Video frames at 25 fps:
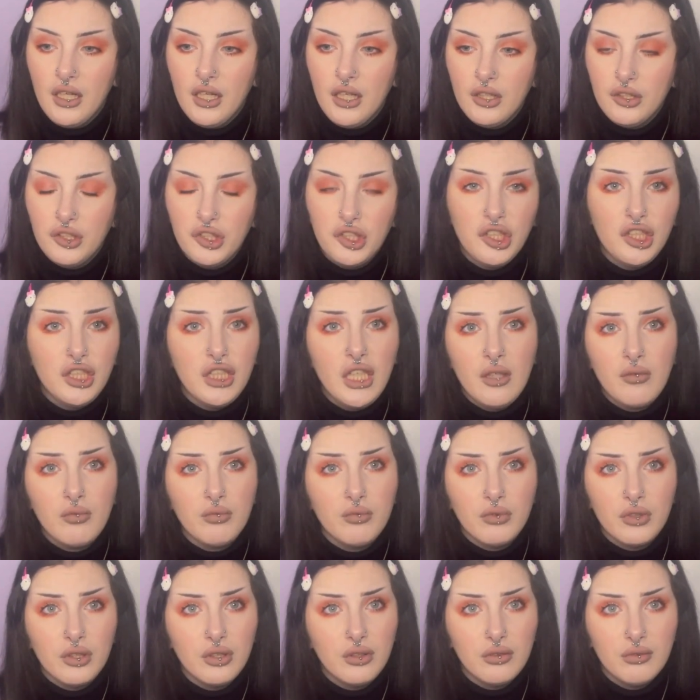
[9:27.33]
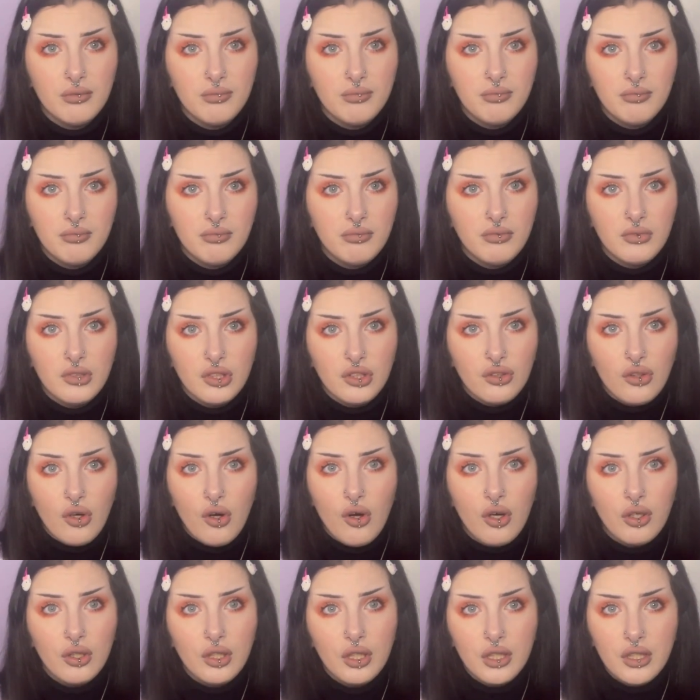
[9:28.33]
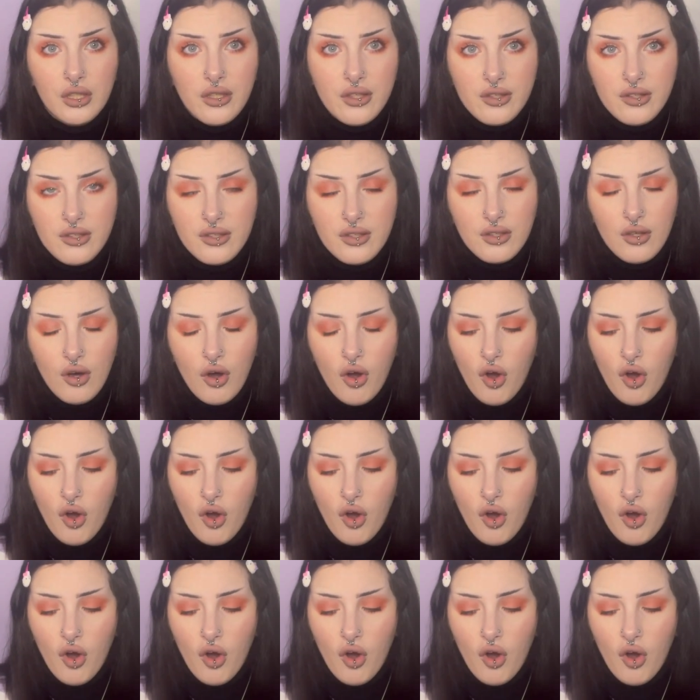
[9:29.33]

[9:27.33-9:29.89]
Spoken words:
just general soreness,